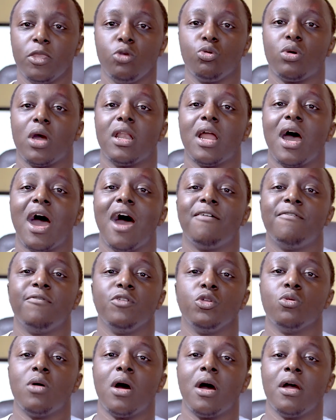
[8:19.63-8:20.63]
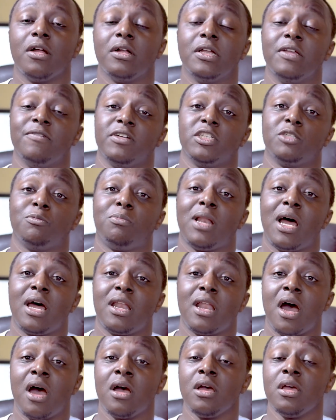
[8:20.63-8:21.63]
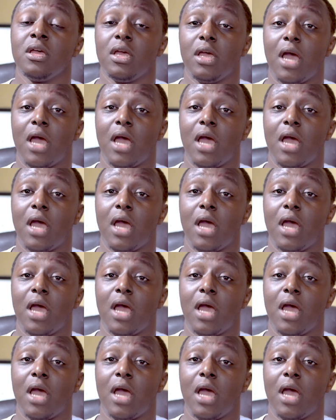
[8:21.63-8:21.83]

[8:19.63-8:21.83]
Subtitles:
You can have your event planner